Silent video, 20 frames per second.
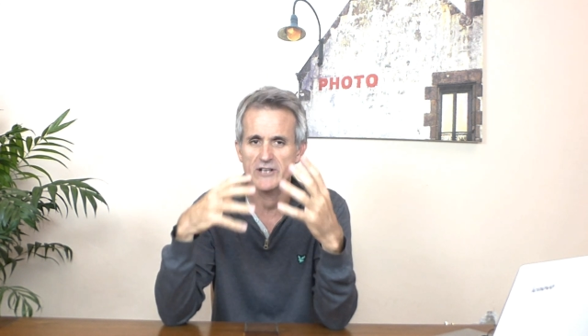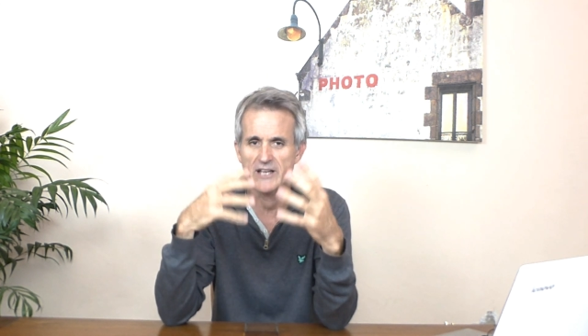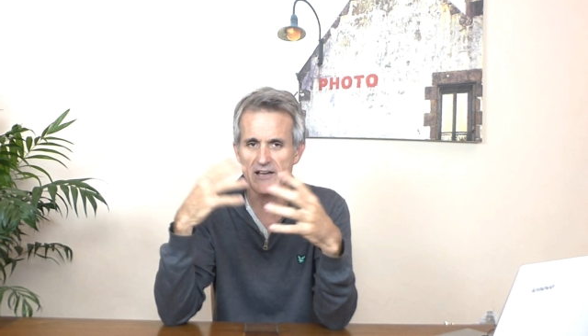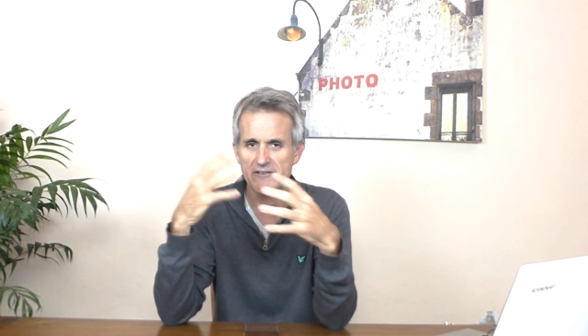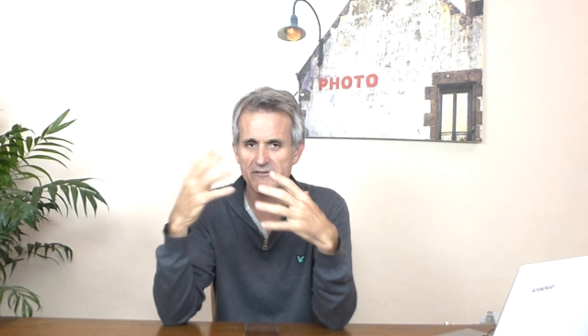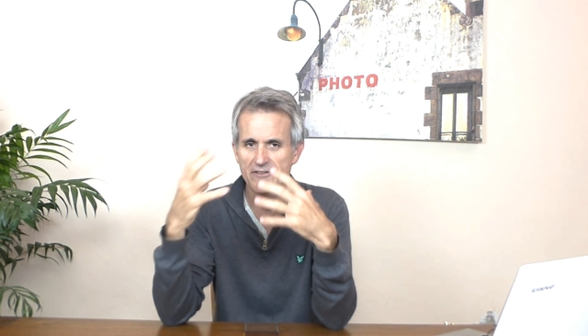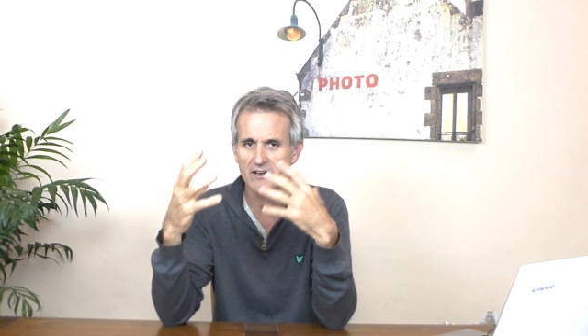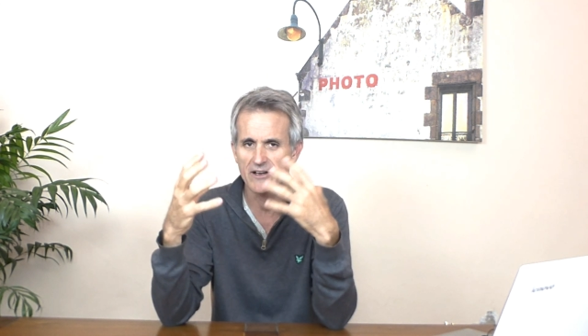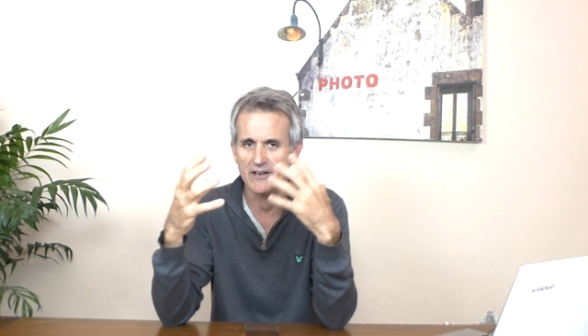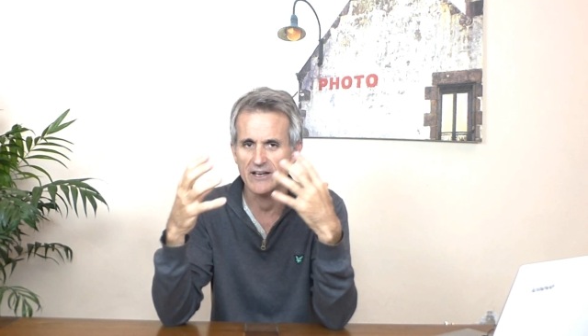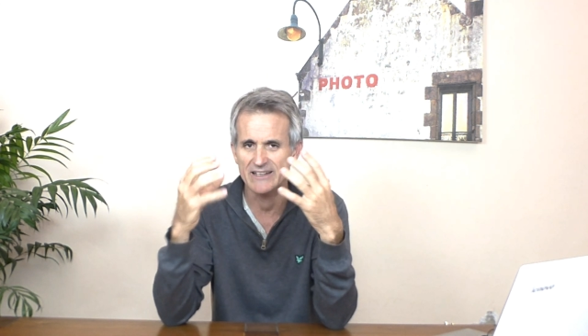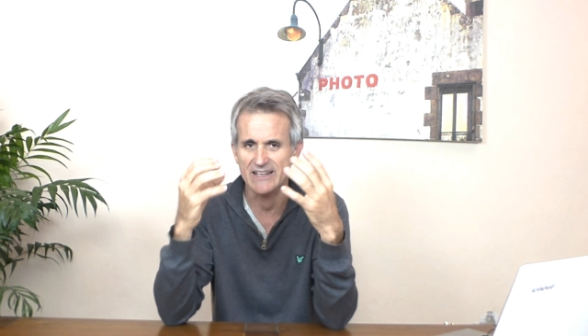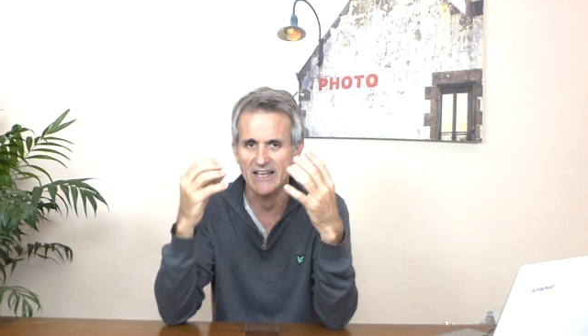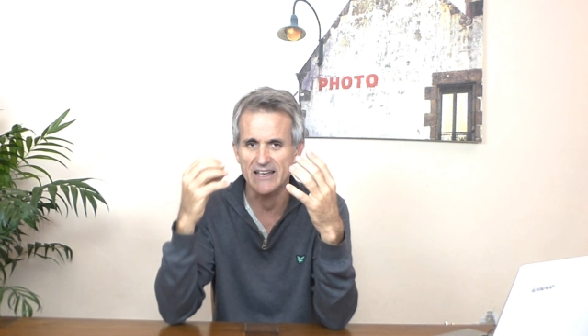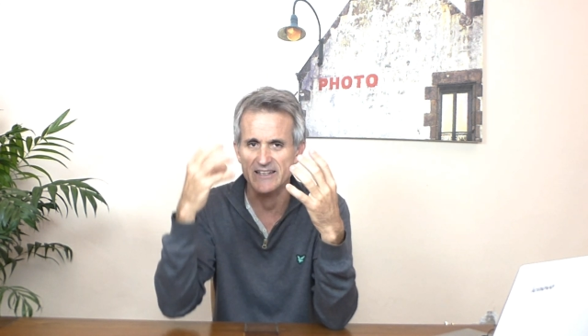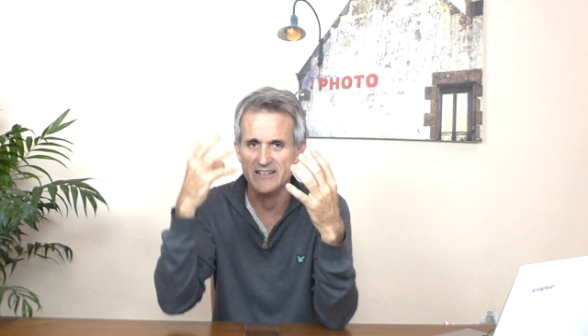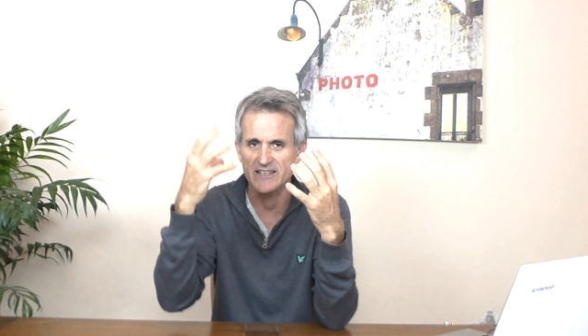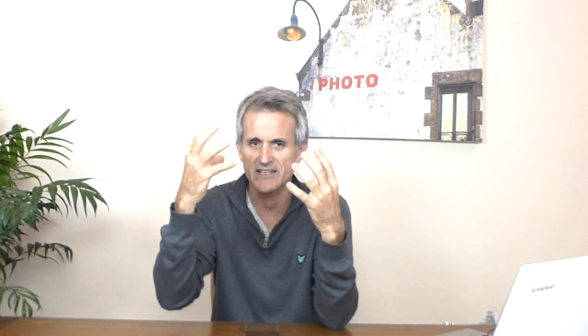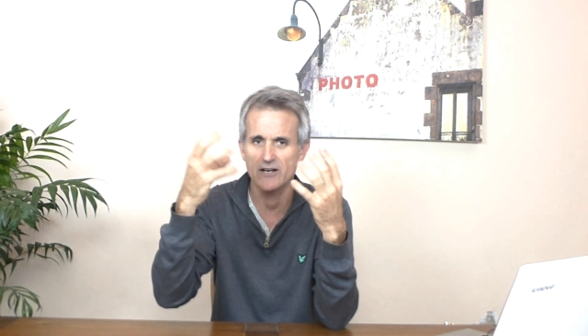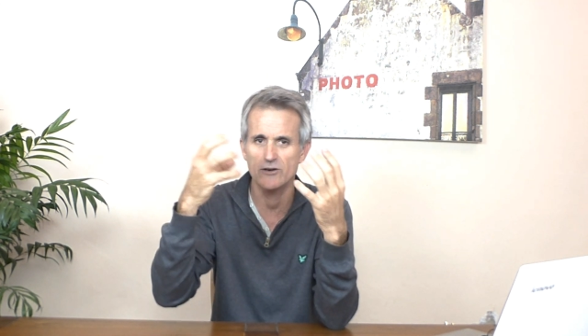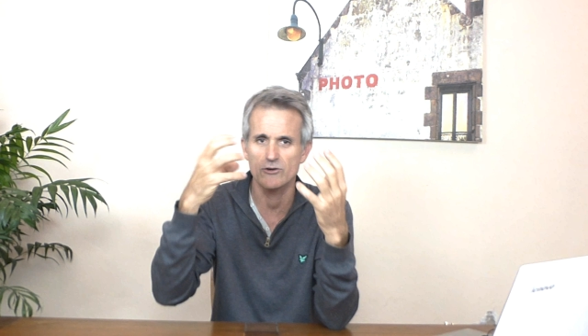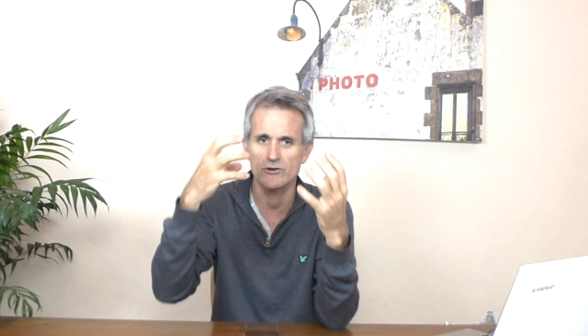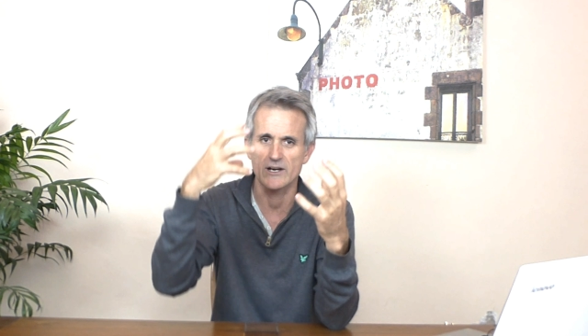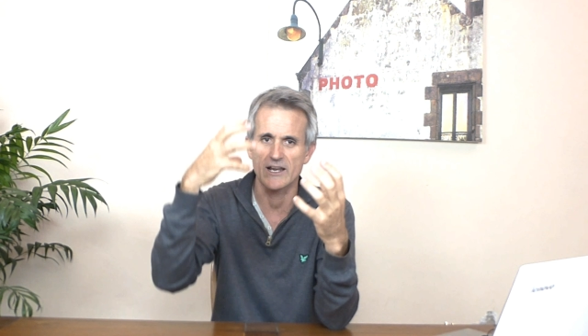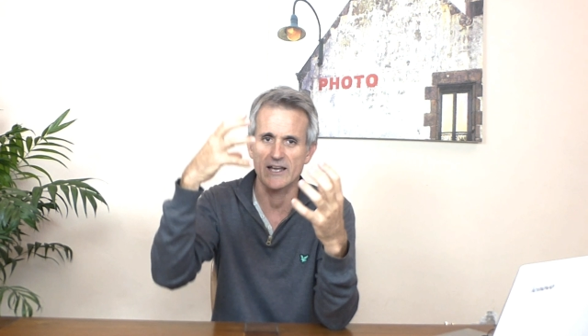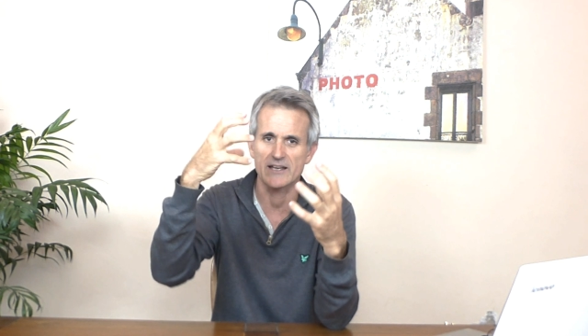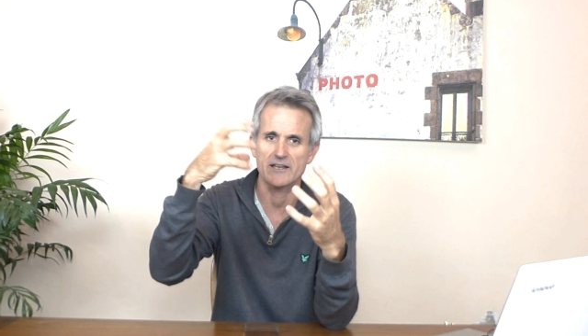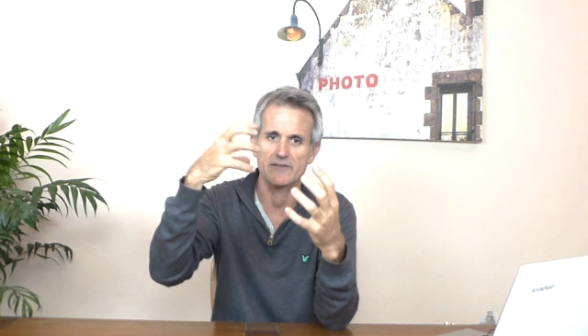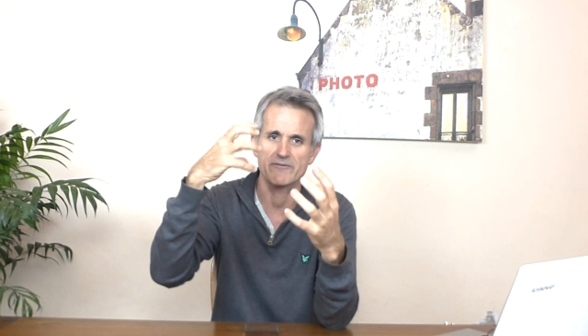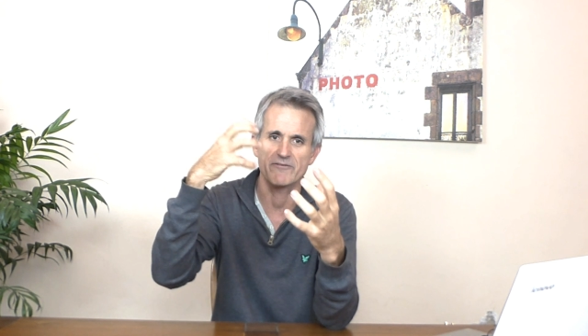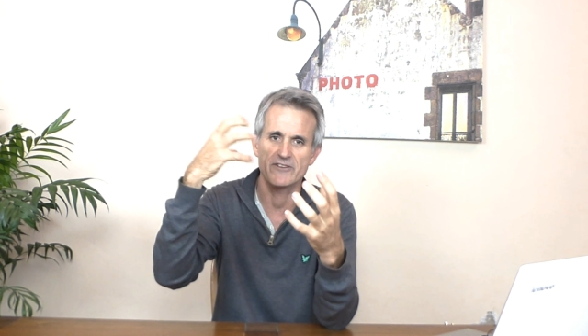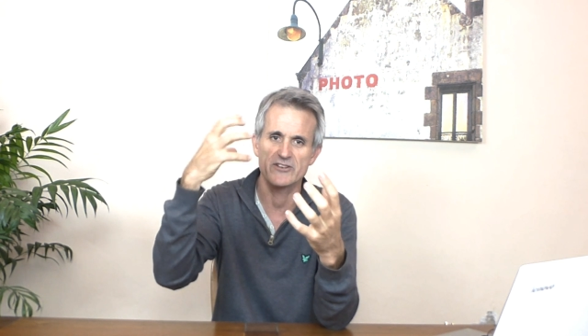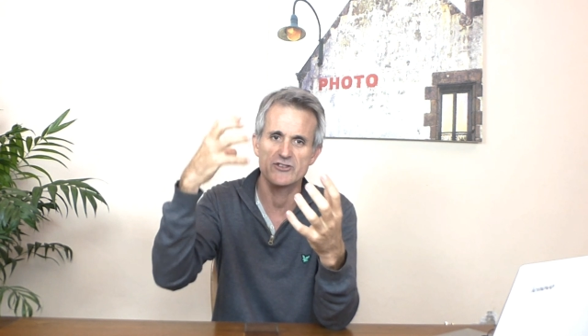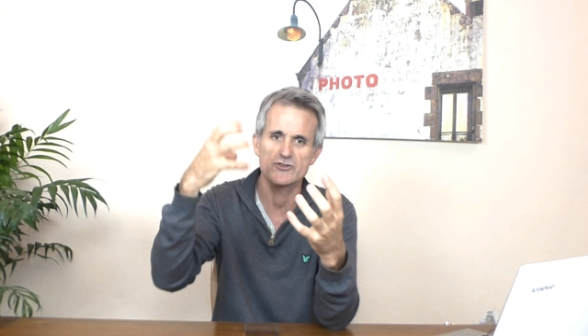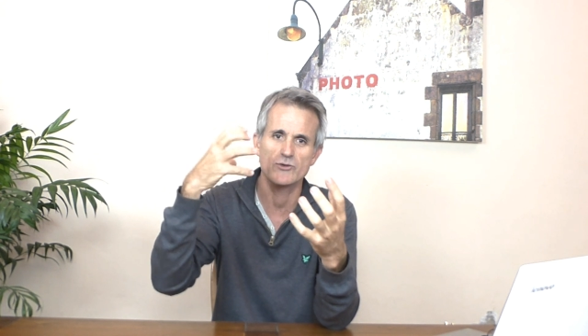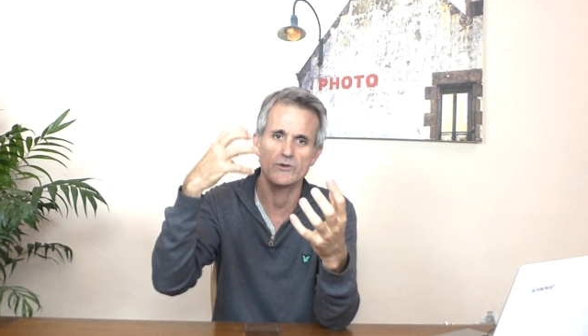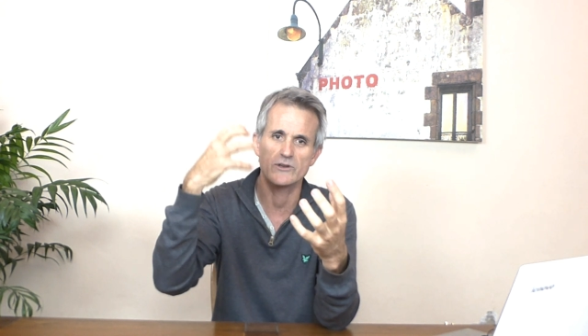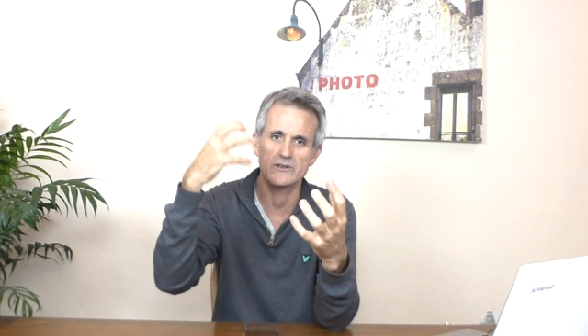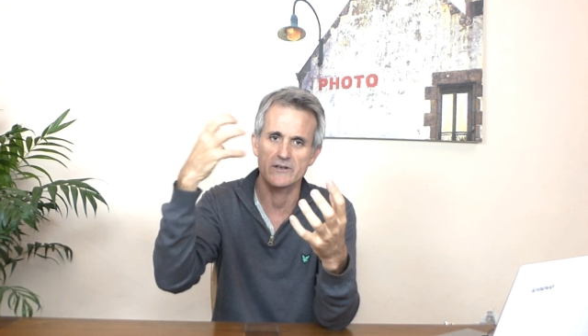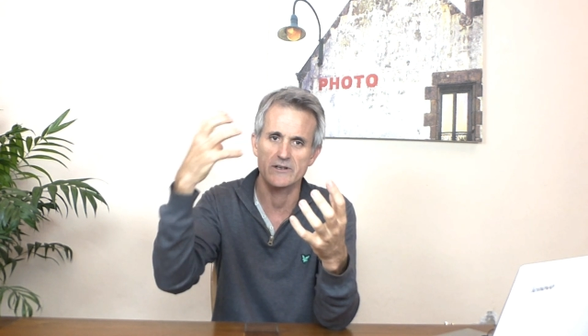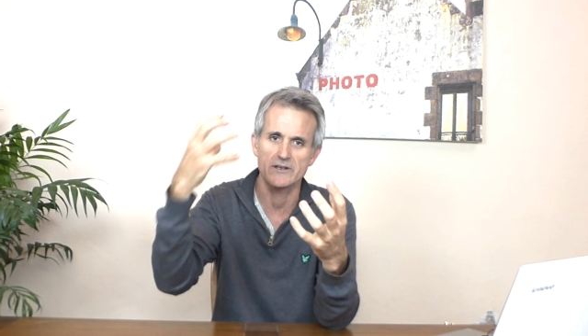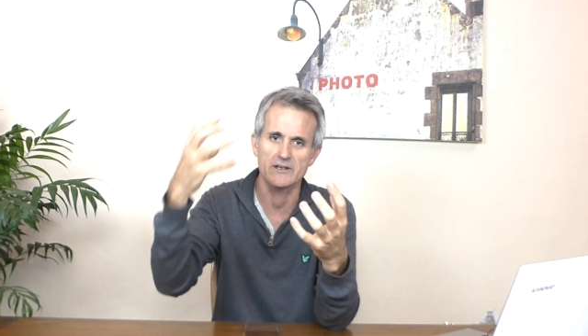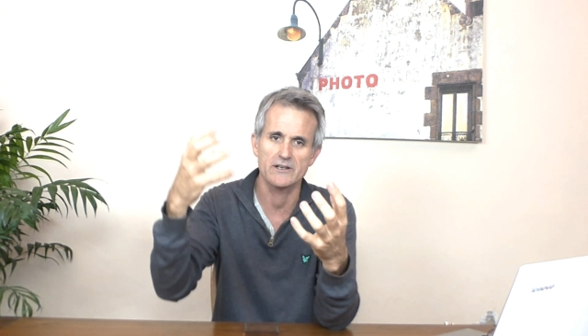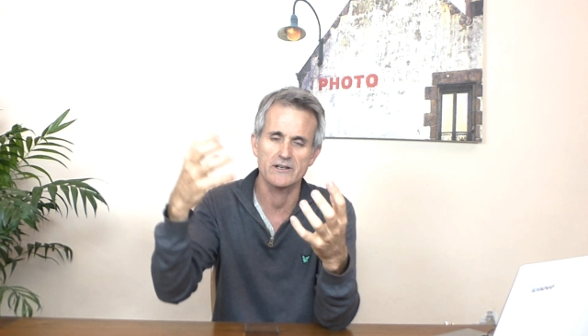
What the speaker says: have an idea, or like a visual